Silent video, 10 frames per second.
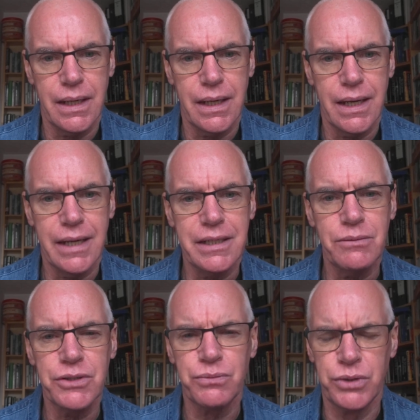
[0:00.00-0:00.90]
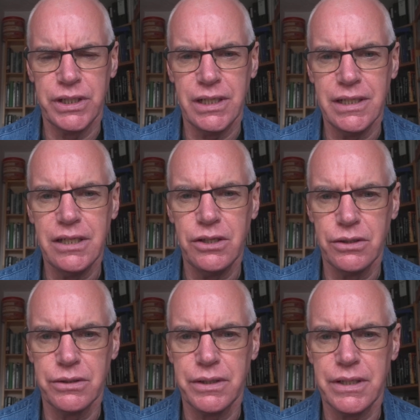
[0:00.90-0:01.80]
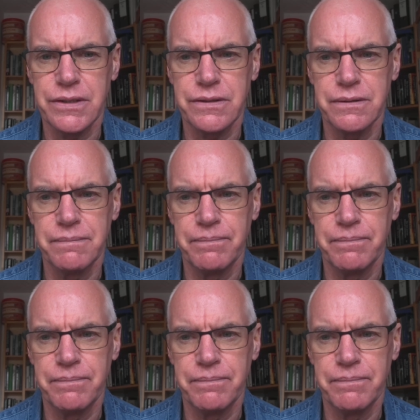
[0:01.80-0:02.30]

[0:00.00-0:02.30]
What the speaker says: And it was really curious.